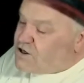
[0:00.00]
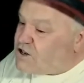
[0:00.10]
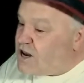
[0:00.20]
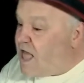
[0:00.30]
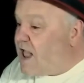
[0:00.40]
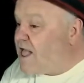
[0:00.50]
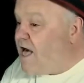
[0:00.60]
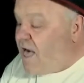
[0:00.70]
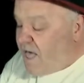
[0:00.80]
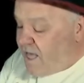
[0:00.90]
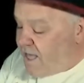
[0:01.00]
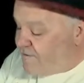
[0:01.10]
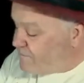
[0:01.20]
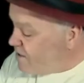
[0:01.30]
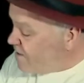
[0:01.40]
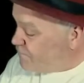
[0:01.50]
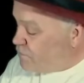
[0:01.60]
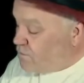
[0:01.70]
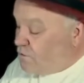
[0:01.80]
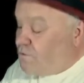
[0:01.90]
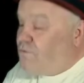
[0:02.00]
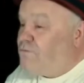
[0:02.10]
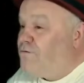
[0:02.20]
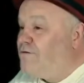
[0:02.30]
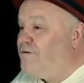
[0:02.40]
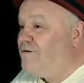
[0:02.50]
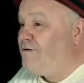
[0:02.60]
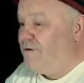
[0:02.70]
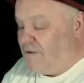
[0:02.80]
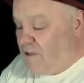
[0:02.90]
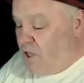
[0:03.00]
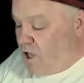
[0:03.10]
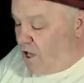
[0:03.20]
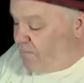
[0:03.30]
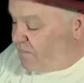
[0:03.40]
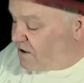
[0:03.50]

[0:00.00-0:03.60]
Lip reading: like I've never known, on the